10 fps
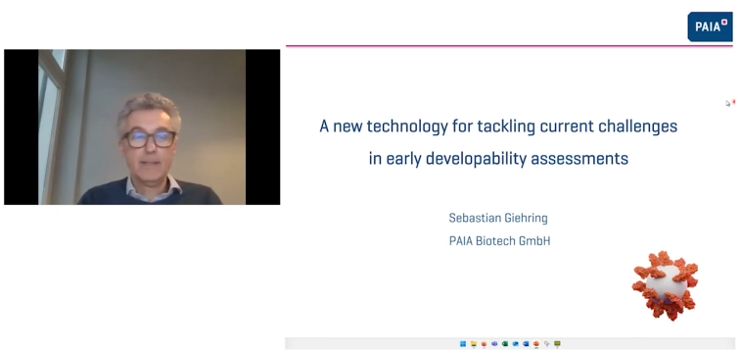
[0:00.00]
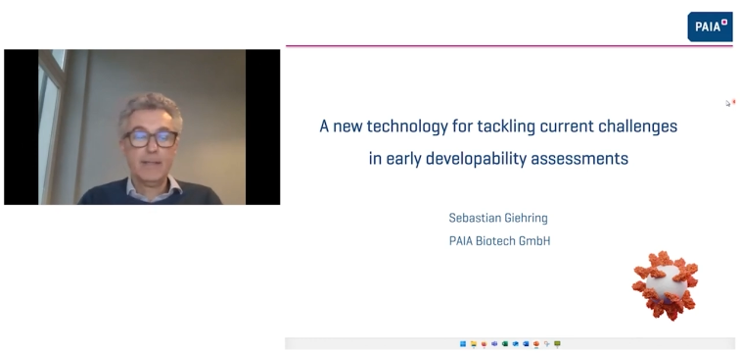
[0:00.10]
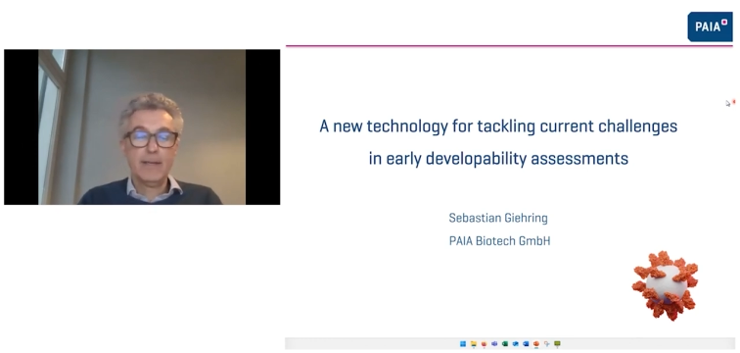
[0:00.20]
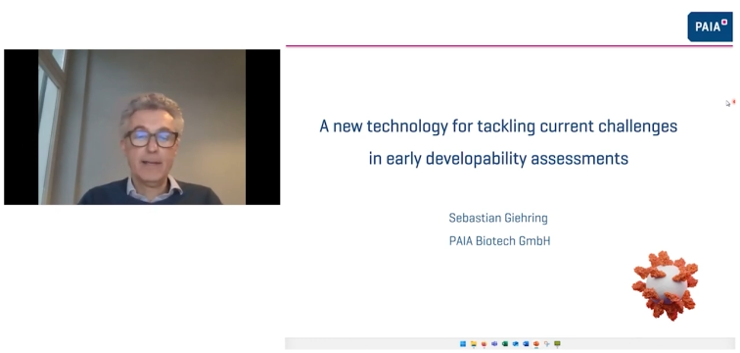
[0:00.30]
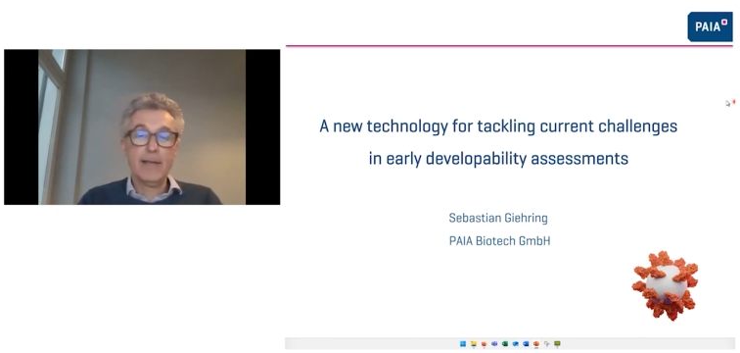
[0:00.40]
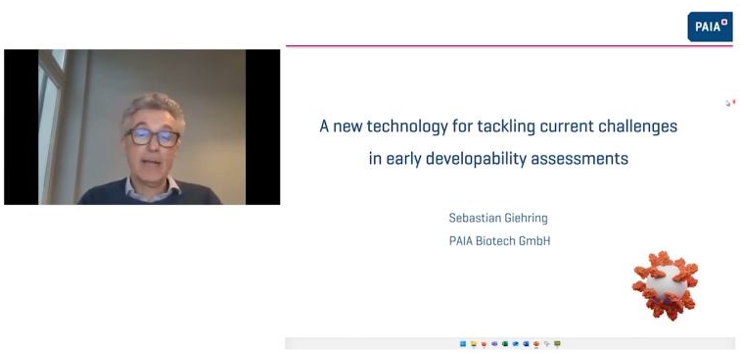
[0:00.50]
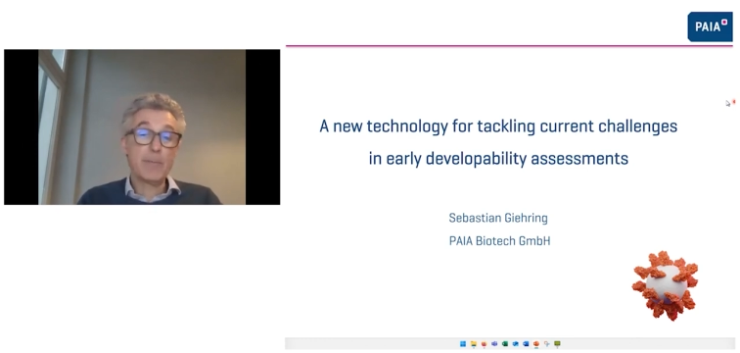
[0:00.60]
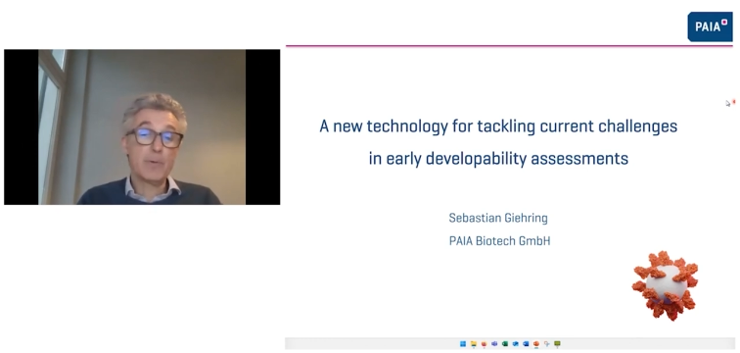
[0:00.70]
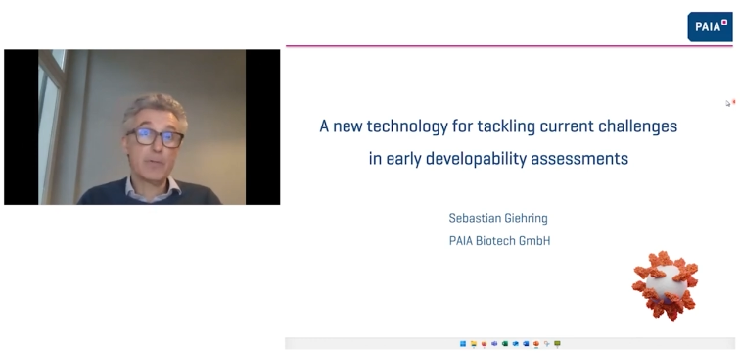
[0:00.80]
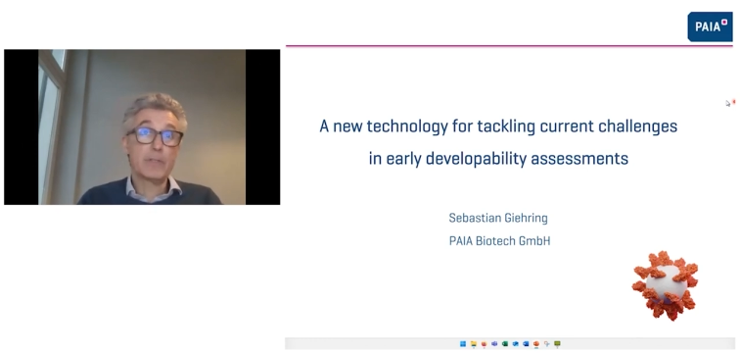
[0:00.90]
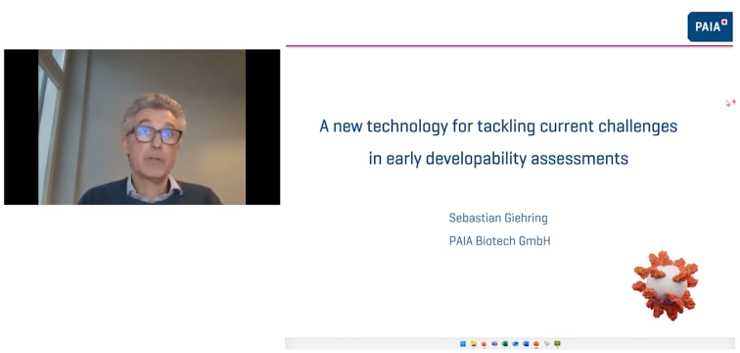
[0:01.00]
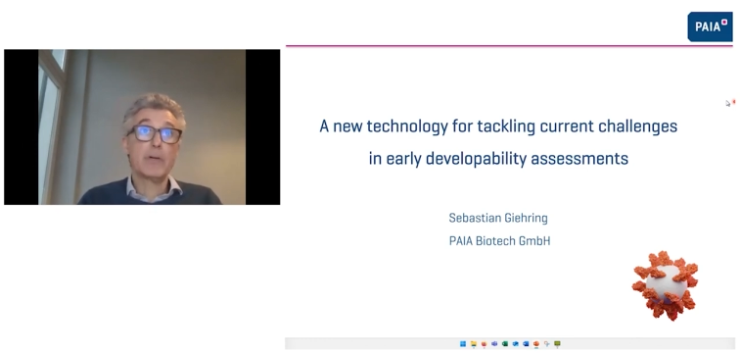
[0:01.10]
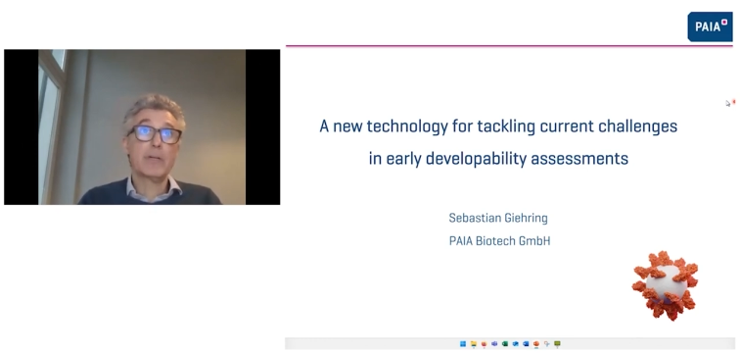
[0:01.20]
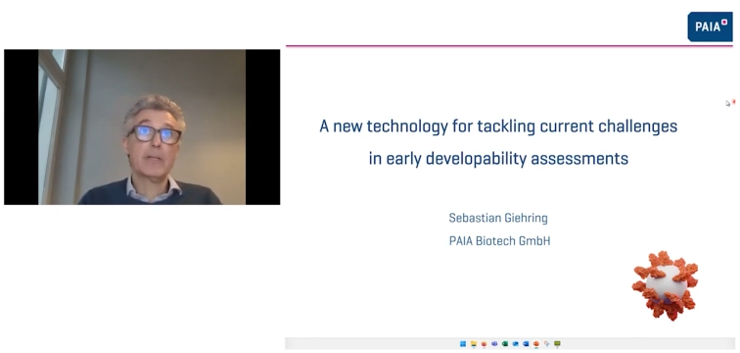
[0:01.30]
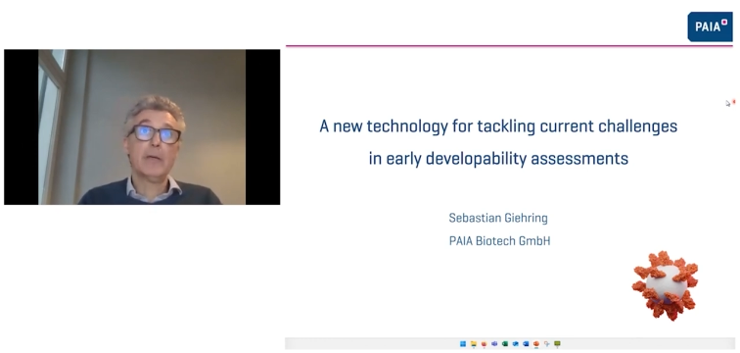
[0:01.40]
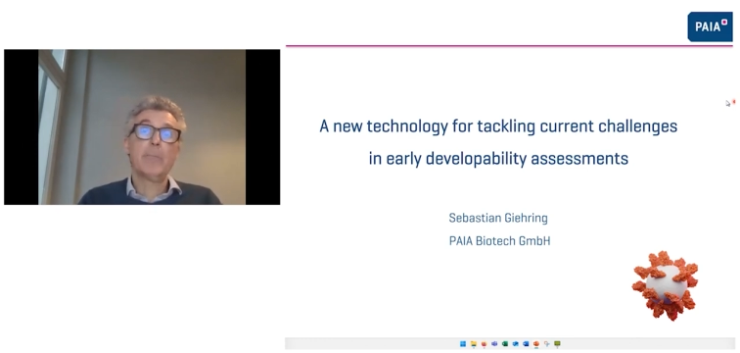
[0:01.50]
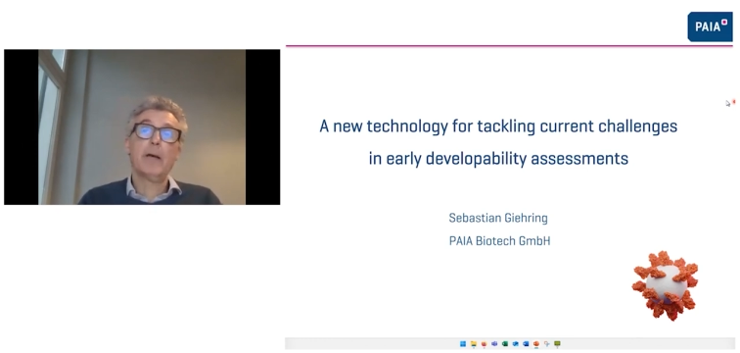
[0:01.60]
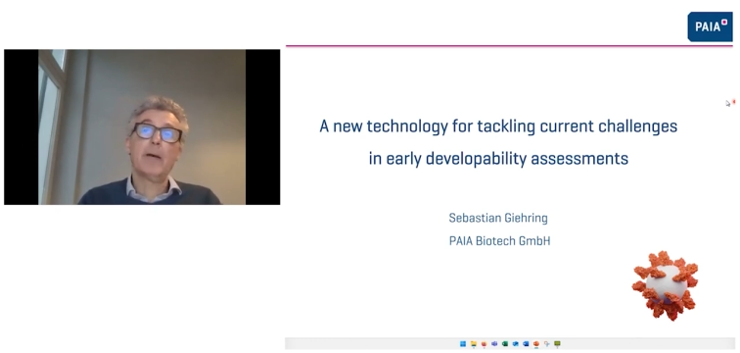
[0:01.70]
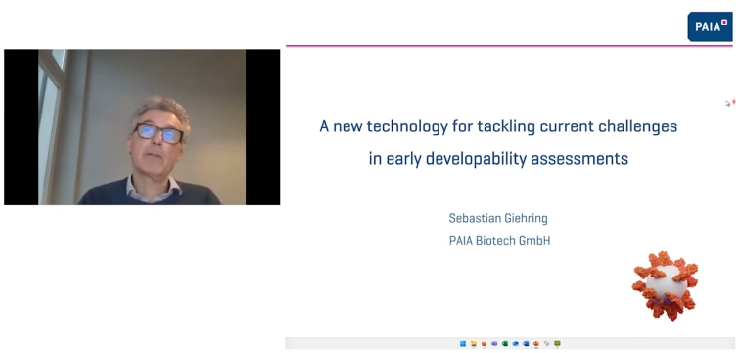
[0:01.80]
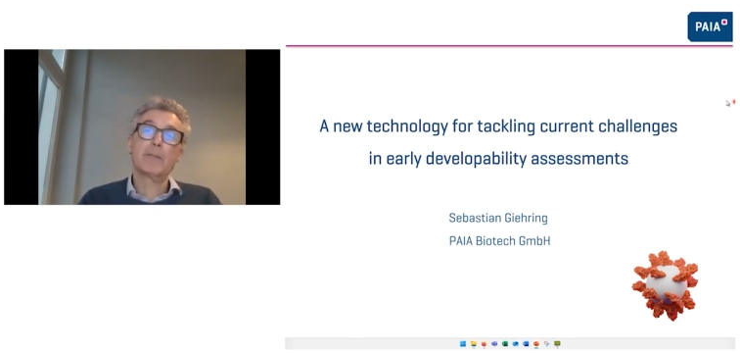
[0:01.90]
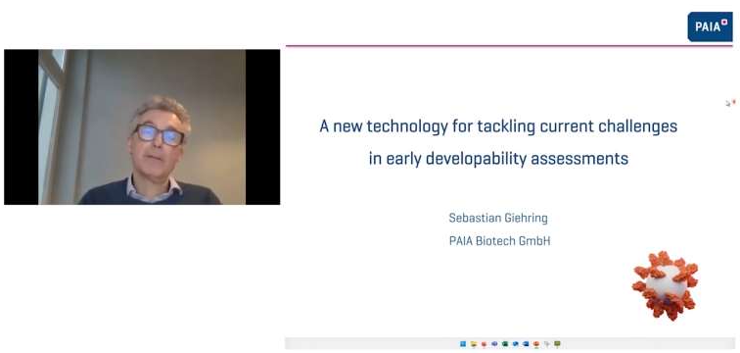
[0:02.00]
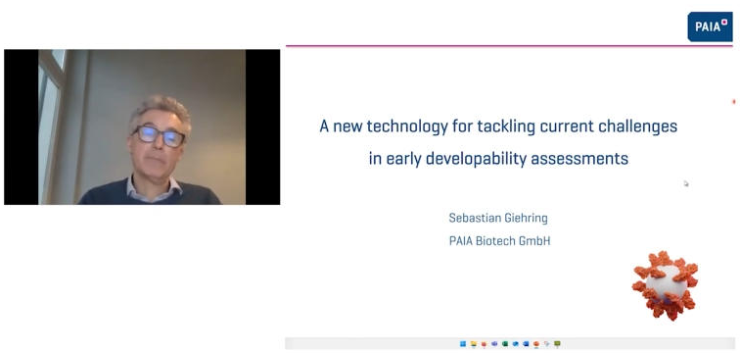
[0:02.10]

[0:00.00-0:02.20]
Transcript: And I'm going to talk about